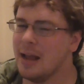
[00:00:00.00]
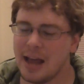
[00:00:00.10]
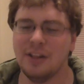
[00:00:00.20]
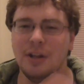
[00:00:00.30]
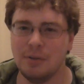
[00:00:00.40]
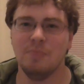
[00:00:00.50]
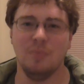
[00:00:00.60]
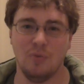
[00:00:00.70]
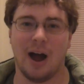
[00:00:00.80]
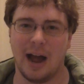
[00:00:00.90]
And
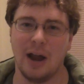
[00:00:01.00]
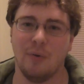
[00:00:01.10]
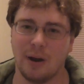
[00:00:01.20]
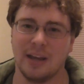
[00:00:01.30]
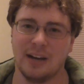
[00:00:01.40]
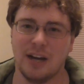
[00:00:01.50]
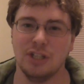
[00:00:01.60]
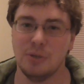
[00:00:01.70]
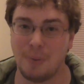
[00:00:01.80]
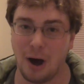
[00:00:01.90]
then Aya
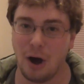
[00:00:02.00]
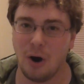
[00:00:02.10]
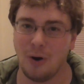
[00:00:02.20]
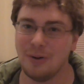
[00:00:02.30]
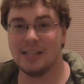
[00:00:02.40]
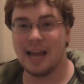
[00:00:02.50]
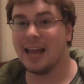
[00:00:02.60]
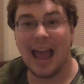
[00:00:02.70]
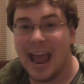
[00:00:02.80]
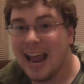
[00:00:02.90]
recognizes Poe. He's
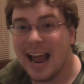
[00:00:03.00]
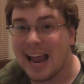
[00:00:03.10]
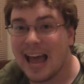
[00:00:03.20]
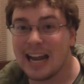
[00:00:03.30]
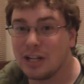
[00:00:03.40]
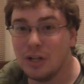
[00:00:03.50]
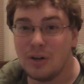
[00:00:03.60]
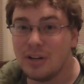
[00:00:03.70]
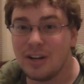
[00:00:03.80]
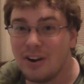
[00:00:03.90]
like, hey, I got a
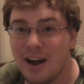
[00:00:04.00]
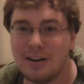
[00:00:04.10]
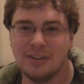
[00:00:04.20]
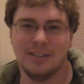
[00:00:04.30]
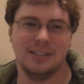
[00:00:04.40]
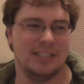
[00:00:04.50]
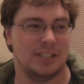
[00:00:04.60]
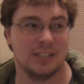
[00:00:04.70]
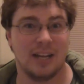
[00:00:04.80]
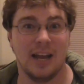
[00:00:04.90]
clue to your uncle. And
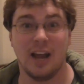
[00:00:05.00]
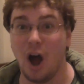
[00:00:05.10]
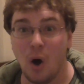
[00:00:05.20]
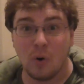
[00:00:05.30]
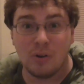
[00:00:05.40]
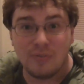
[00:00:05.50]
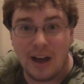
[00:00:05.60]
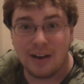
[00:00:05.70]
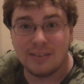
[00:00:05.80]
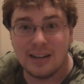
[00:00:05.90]
she's like, oh, you
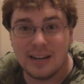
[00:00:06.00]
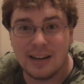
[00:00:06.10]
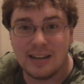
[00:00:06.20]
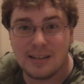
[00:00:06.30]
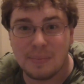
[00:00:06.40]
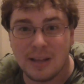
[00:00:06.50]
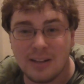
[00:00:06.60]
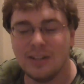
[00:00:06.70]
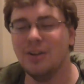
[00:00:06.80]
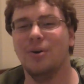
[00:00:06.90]
found something
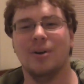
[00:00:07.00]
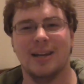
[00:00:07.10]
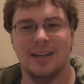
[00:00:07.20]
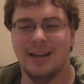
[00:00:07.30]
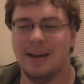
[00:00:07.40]
on Luke.